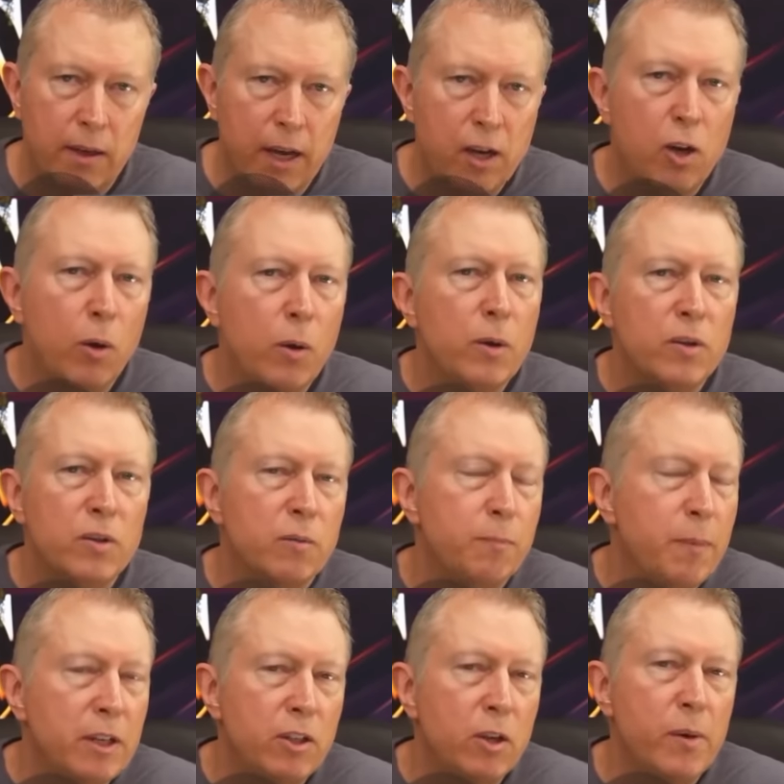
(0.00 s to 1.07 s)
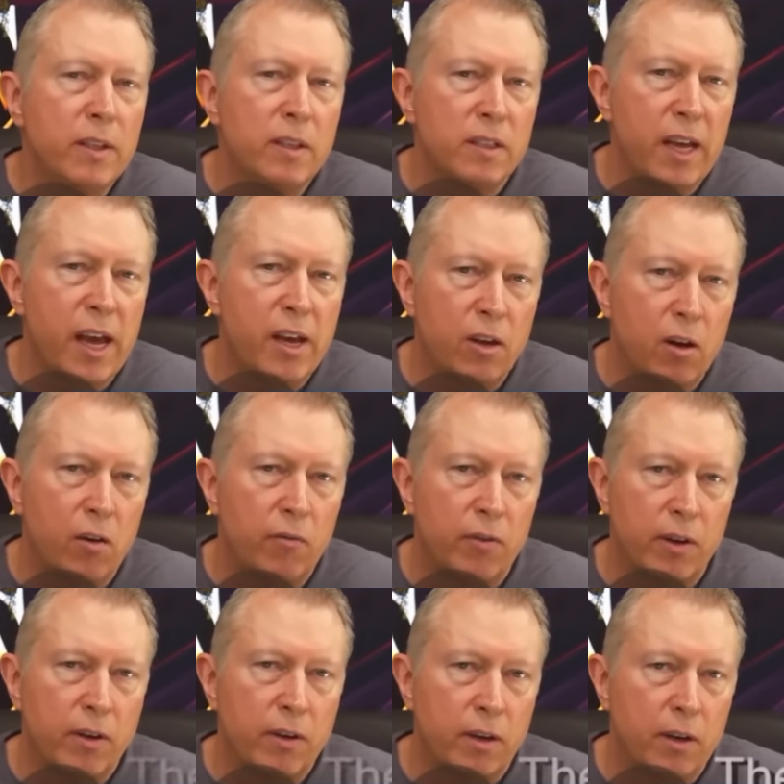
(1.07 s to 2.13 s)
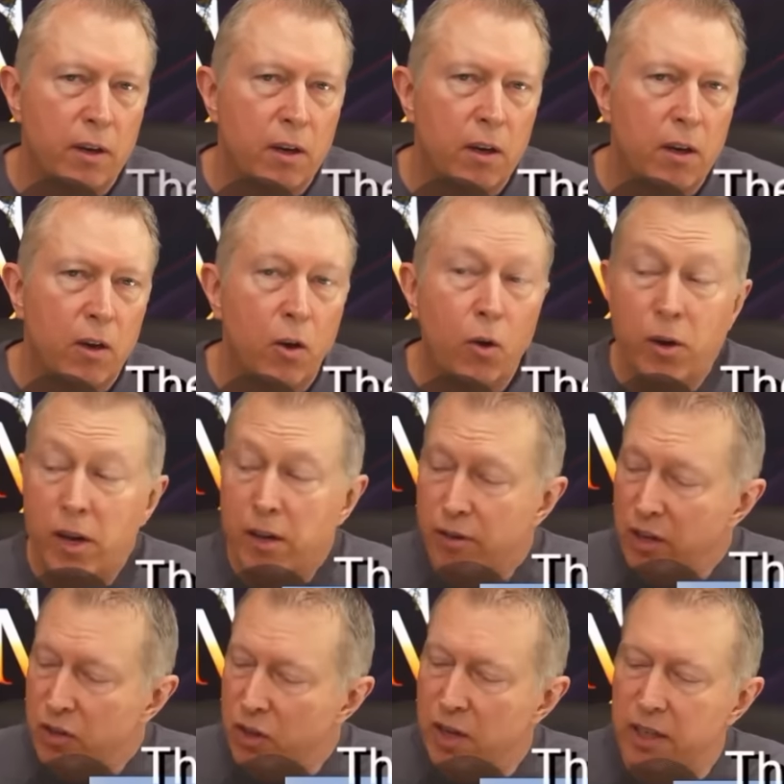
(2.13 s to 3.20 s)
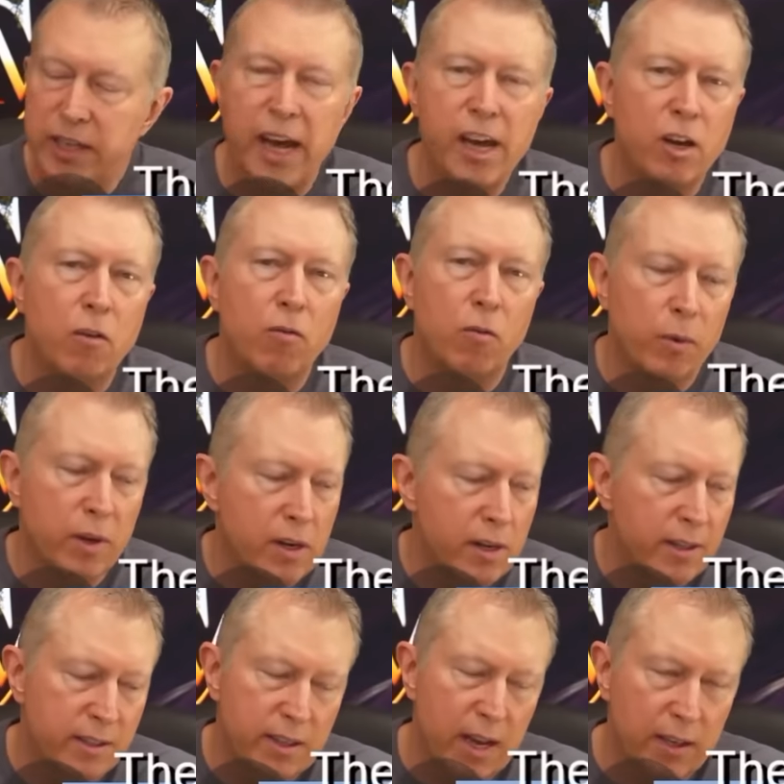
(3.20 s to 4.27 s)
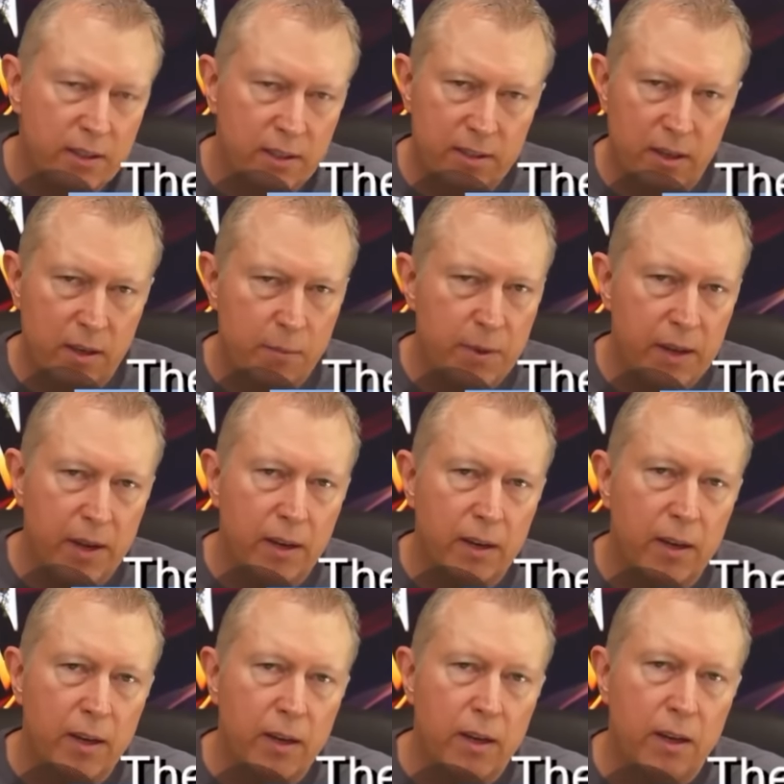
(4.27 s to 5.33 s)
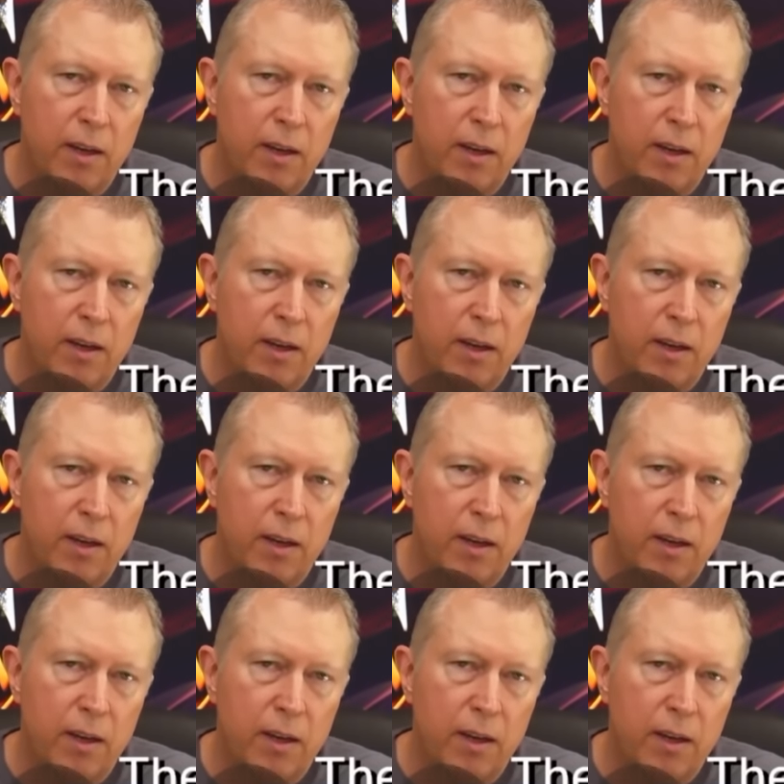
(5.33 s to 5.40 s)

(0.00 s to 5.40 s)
And who's been doing the takeover? Who do you think is going to take over? We're going to discuss this in a minute.